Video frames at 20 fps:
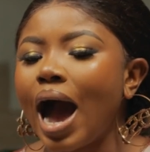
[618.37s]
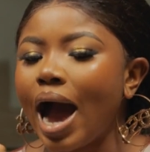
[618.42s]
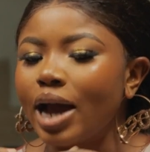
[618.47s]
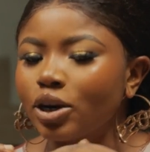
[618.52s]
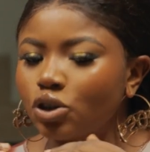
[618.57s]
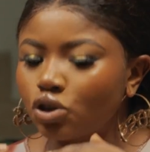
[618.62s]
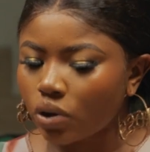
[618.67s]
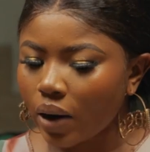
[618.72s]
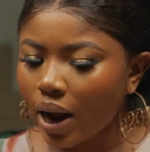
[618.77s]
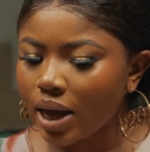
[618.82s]

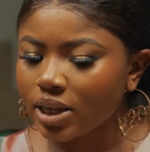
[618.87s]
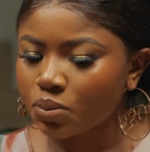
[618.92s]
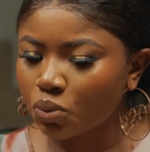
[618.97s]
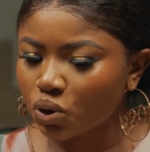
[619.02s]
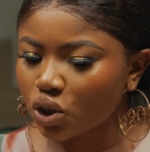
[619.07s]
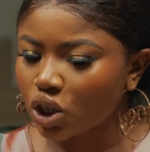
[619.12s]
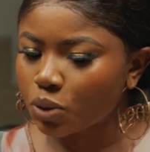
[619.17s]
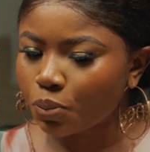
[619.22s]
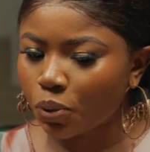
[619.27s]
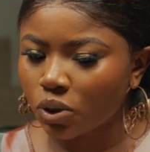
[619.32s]
I try as
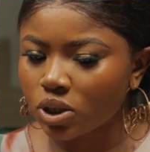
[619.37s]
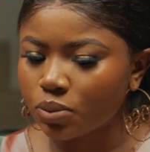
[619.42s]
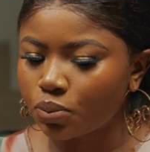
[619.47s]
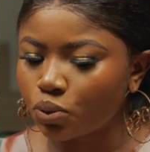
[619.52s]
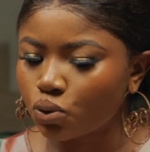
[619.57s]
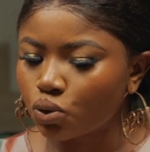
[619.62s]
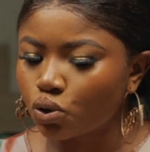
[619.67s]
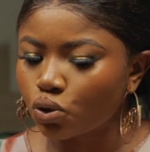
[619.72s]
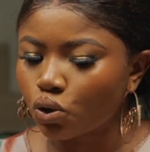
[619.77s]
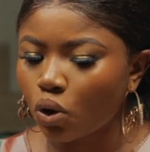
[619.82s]
much as
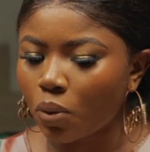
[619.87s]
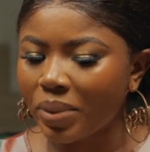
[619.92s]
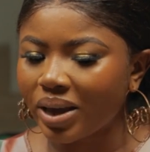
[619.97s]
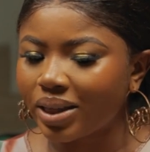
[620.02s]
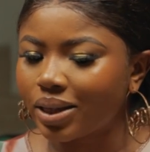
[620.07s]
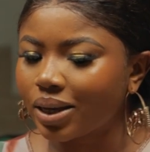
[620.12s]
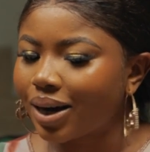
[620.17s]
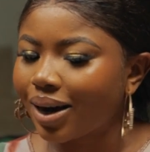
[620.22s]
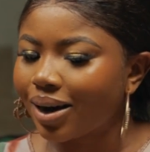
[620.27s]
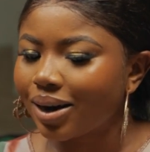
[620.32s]
possible to not
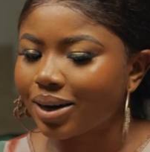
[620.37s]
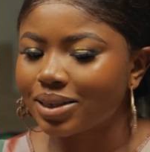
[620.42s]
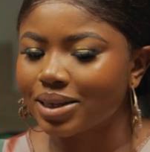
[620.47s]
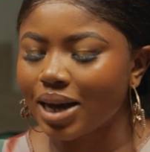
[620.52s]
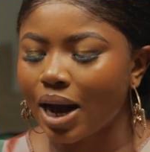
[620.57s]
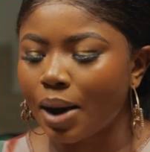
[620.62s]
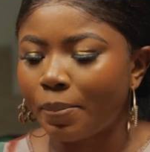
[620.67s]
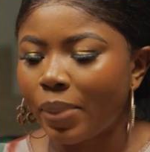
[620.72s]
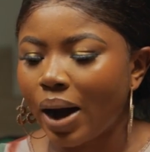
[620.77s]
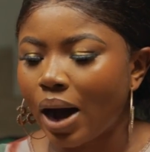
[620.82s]
make the
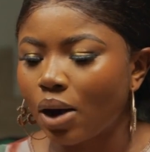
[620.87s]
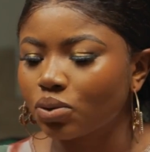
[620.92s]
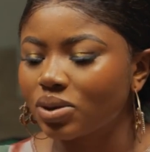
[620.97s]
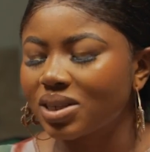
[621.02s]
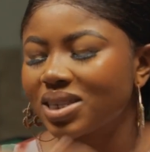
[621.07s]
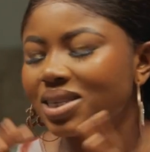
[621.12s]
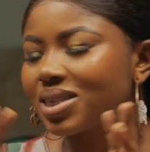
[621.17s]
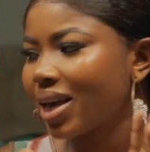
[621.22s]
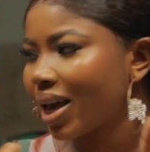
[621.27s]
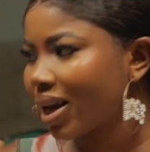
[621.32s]
character about
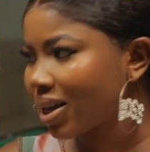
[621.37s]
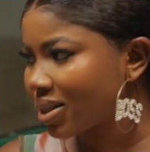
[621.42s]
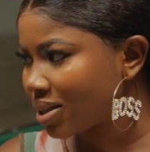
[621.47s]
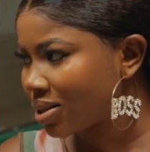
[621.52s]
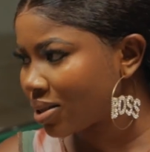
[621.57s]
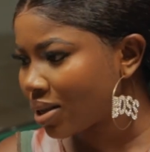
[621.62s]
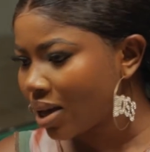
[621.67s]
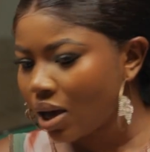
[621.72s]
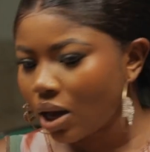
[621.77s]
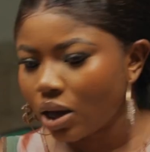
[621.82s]

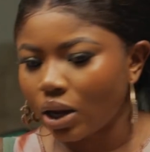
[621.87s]
sex,